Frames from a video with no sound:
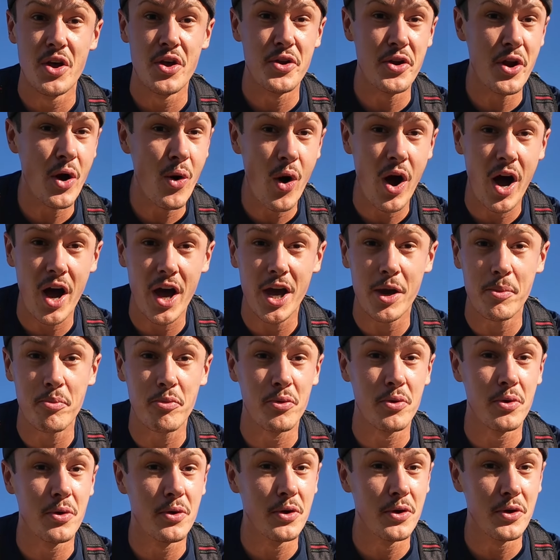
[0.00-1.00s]
No hype,
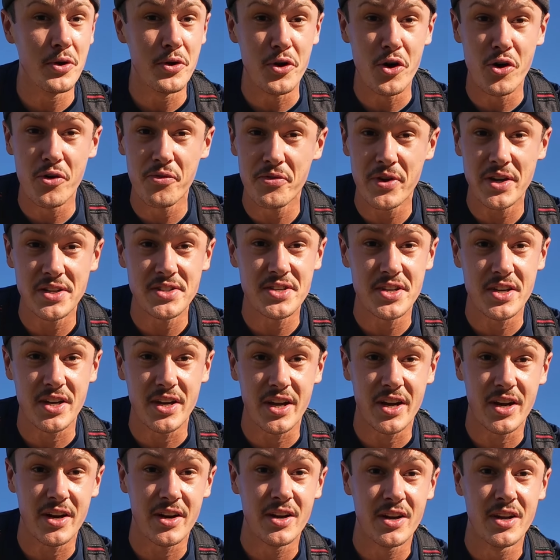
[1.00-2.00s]
no fancy
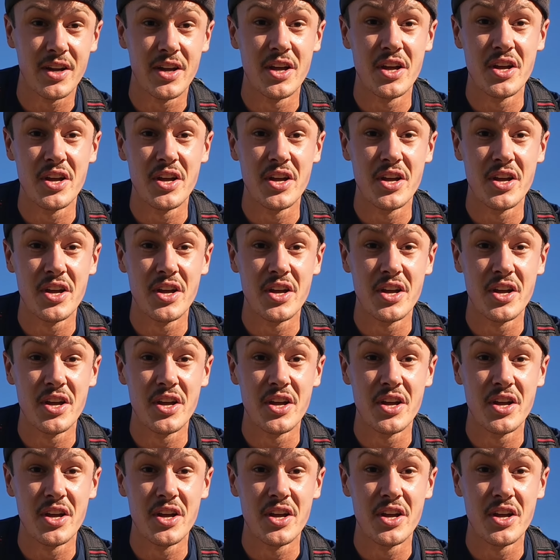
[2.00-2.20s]
gear,